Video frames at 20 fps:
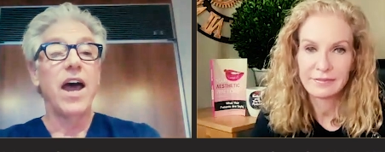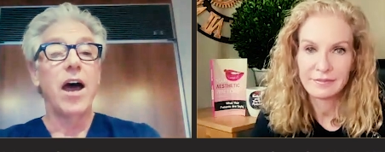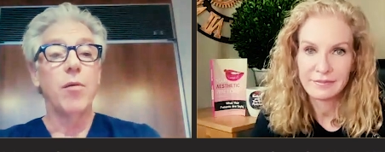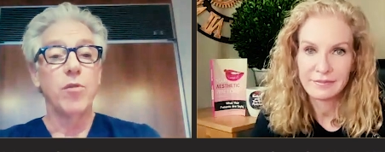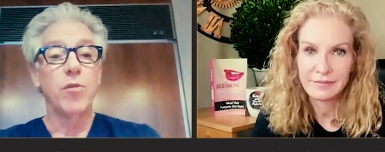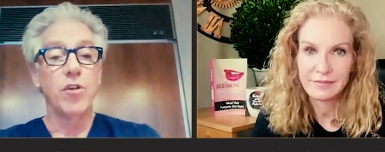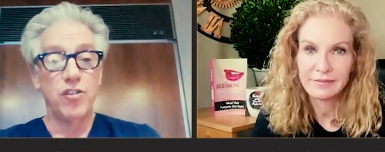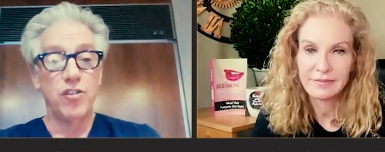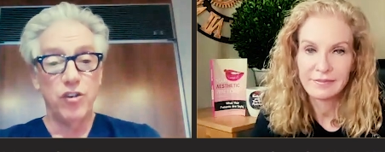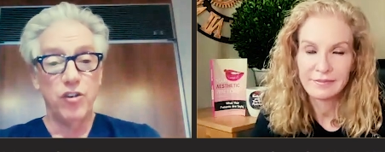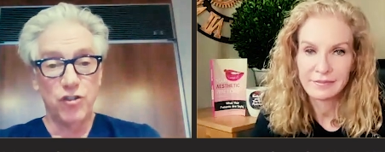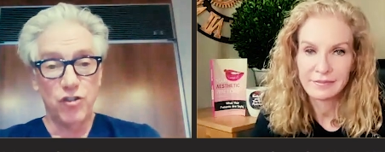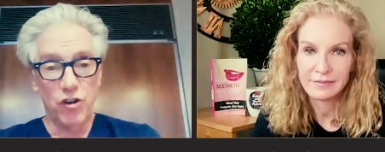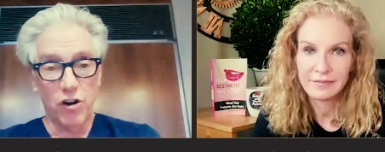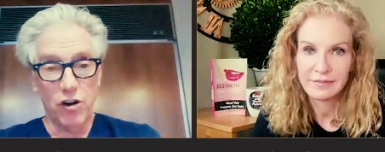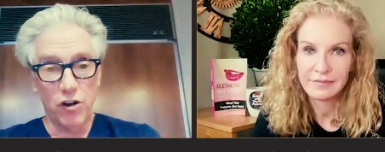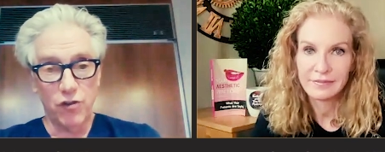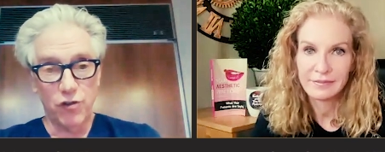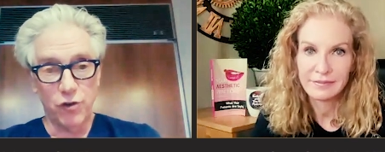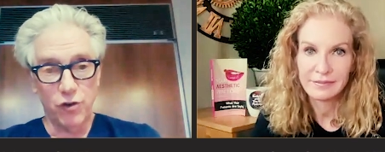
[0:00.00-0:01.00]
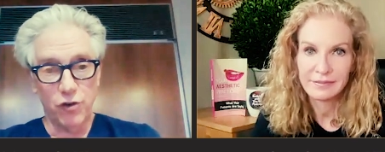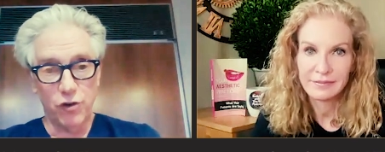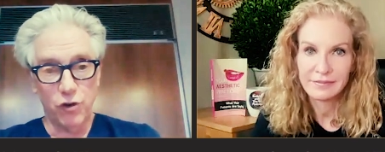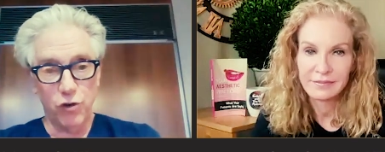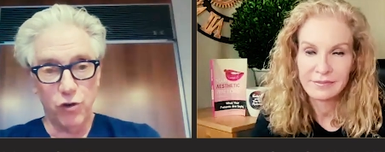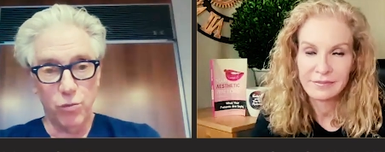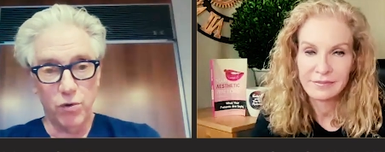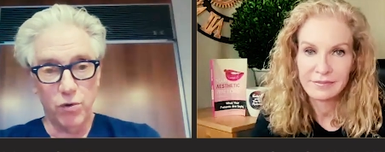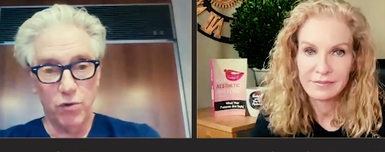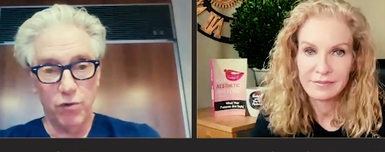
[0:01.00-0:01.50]
Speaker 1: How much do you charge for a
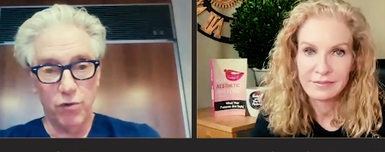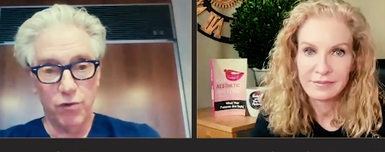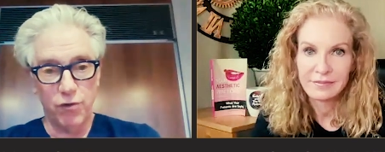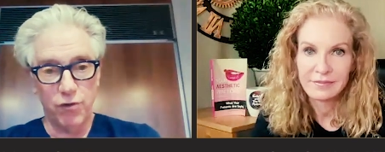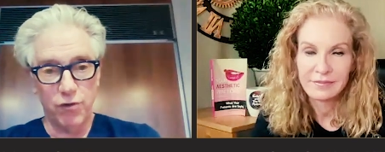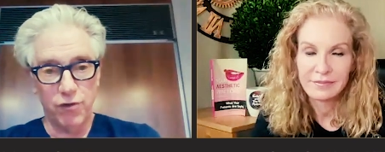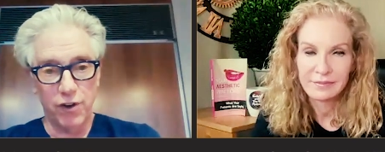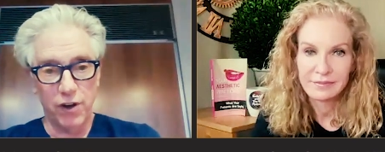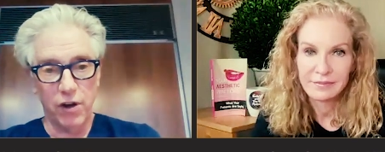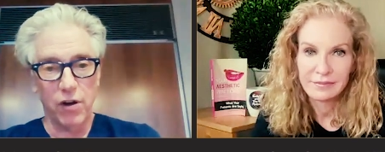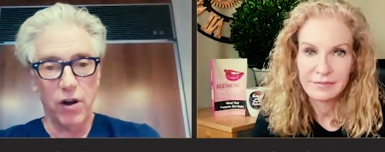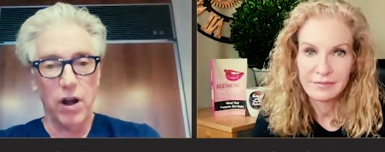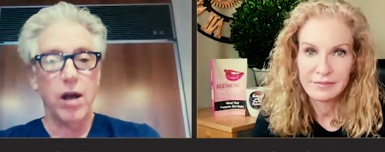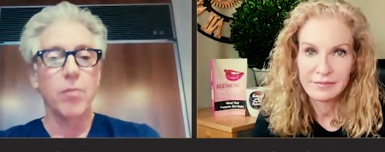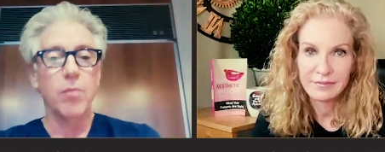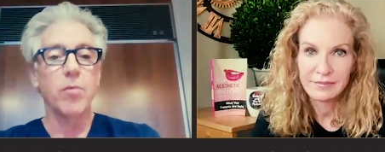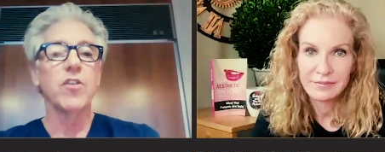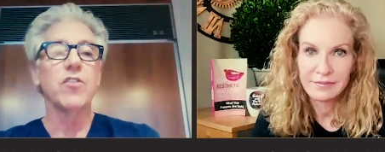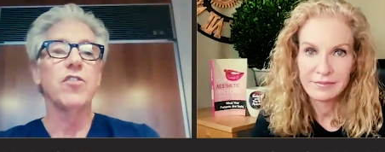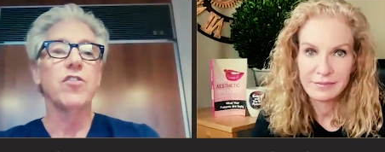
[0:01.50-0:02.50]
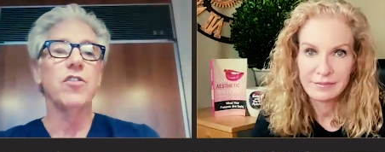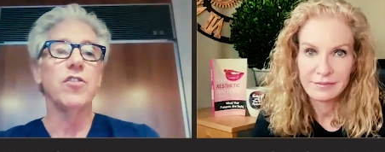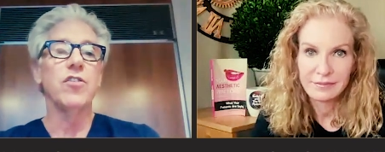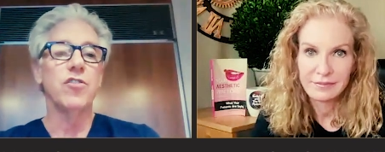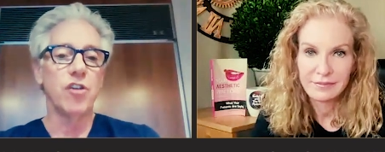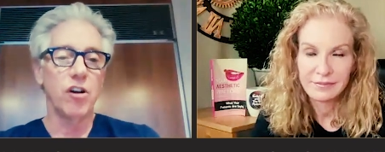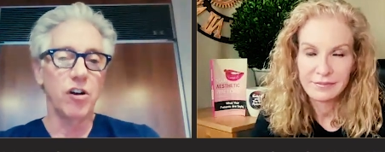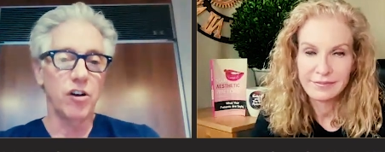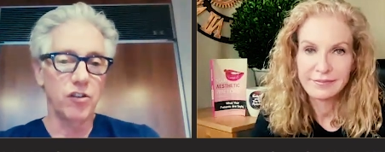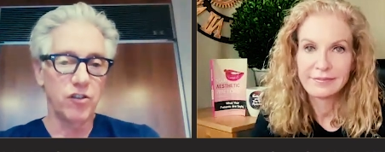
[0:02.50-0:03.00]
tube of filler? How much do you
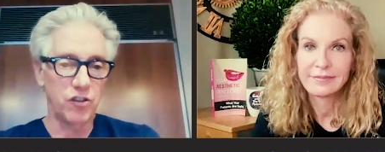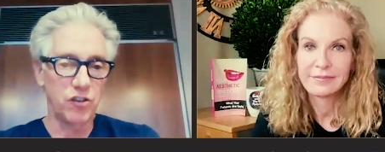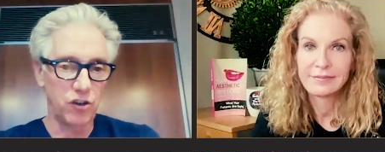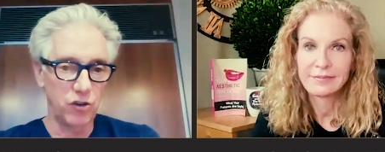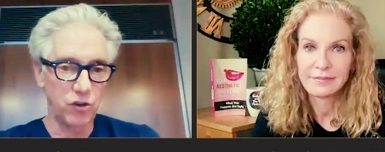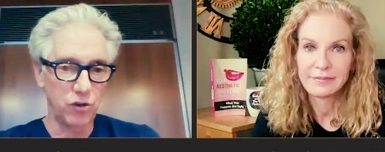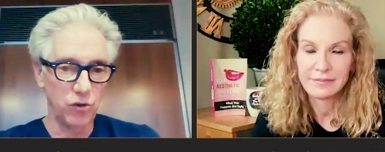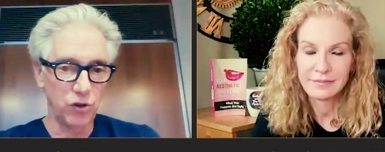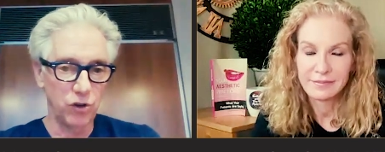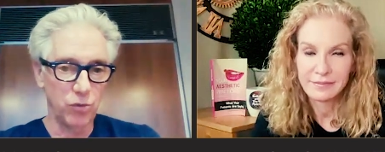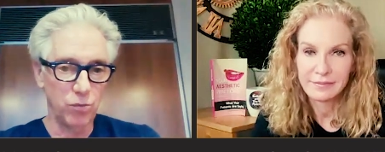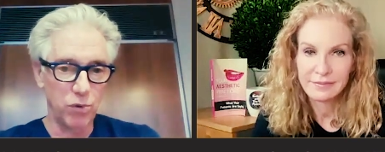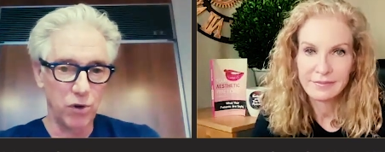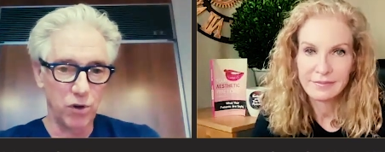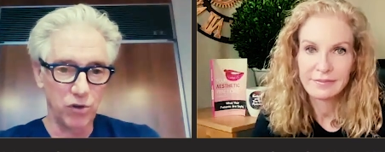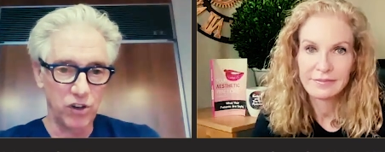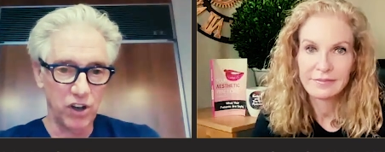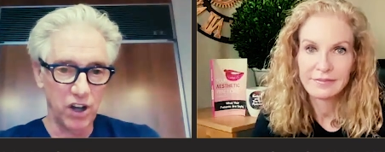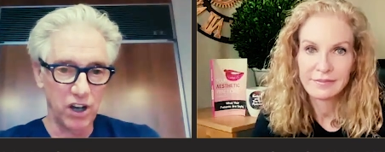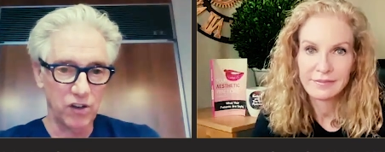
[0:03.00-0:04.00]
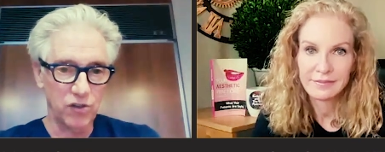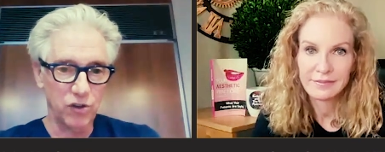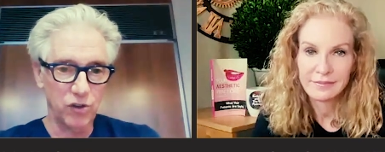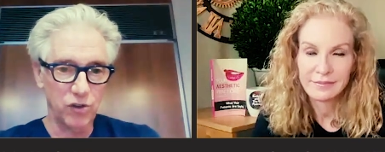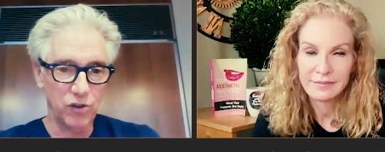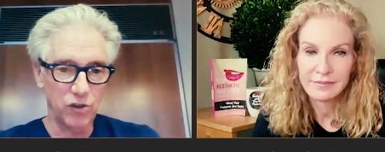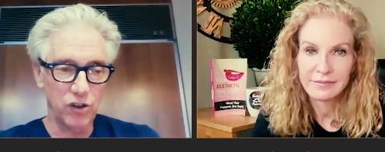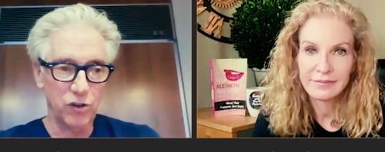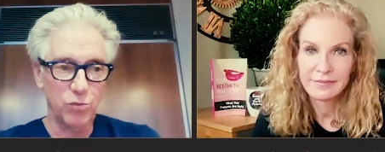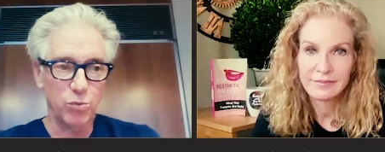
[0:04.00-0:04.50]
charge to do your Botox or
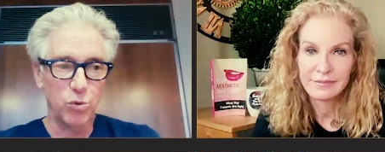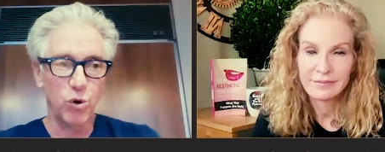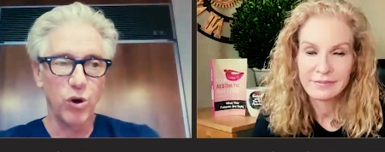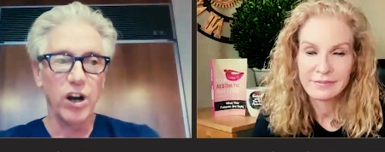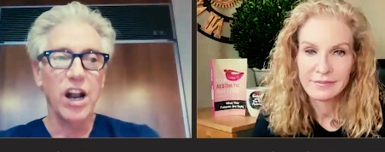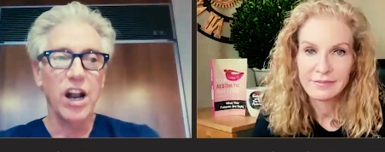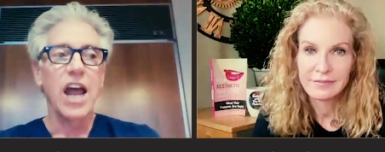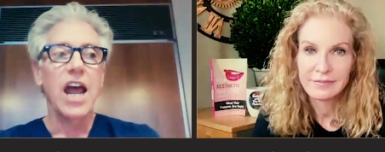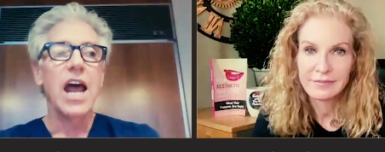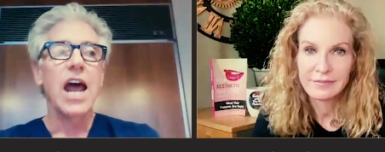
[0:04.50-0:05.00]
your Dysport?